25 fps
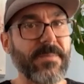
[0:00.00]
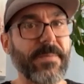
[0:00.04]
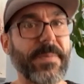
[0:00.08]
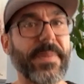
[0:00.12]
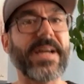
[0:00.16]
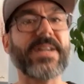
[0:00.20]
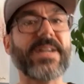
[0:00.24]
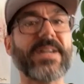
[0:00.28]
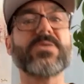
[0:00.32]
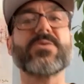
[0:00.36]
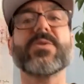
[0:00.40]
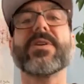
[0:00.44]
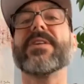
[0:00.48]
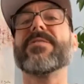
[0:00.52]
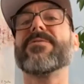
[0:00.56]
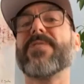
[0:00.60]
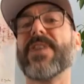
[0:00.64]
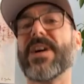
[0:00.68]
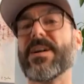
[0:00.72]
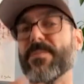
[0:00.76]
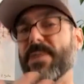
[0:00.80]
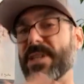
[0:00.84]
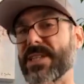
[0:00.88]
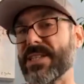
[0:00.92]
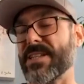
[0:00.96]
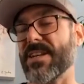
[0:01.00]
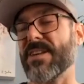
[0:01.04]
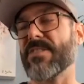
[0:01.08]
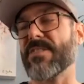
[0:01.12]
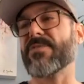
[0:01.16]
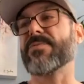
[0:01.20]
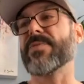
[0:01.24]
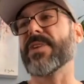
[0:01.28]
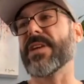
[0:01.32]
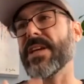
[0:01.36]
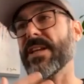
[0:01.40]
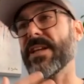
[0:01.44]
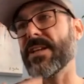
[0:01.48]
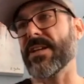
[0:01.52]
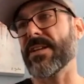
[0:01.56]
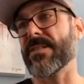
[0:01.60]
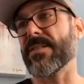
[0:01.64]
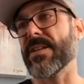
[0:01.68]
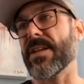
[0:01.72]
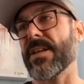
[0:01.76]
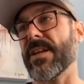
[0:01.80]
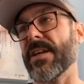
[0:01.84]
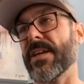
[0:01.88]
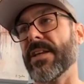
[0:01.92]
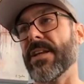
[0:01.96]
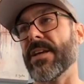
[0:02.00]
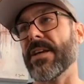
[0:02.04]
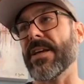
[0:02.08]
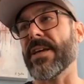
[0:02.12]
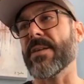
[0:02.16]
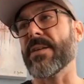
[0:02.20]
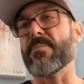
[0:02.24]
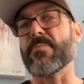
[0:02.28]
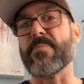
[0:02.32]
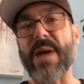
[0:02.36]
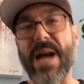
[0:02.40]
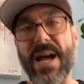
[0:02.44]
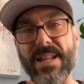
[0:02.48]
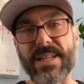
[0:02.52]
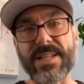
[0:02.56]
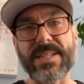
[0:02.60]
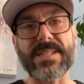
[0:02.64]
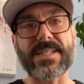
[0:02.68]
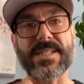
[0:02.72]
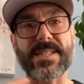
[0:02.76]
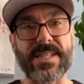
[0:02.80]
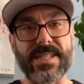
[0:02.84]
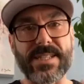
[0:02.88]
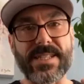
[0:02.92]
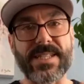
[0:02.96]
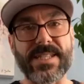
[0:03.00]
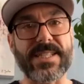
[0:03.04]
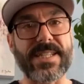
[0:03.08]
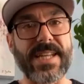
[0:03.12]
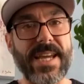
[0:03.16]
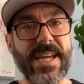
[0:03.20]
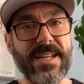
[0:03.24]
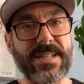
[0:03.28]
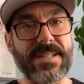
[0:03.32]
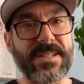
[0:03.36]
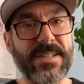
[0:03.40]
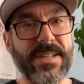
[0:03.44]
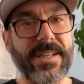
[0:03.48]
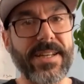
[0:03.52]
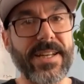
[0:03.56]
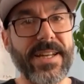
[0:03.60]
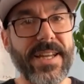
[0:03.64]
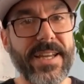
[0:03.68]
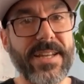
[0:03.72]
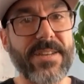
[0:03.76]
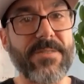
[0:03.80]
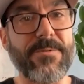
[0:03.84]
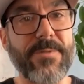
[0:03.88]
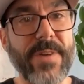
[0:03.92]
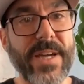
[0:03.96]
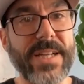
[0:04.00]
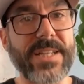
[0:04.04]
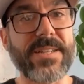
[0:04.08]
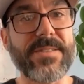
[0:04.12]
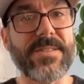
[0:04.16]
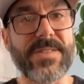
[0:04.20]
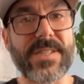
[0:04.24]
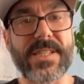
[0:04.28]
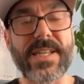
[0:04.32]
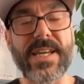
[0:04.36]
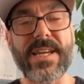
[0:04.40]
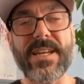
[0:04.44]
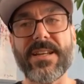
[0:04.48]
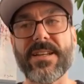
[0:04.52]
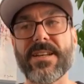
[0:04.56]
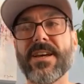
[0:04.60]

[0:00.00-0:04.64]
that's when I find myself in an imbalanced state, in an ineffective state.